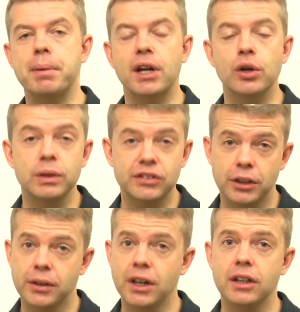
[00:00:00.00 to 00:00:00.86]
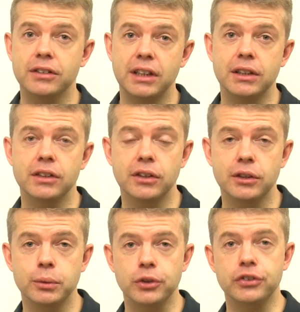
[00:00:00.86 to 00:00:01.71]
but I always go card dead and I
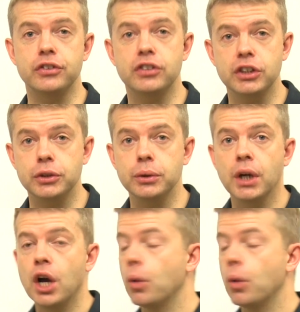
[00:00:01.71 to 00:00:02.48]
don't know what to do,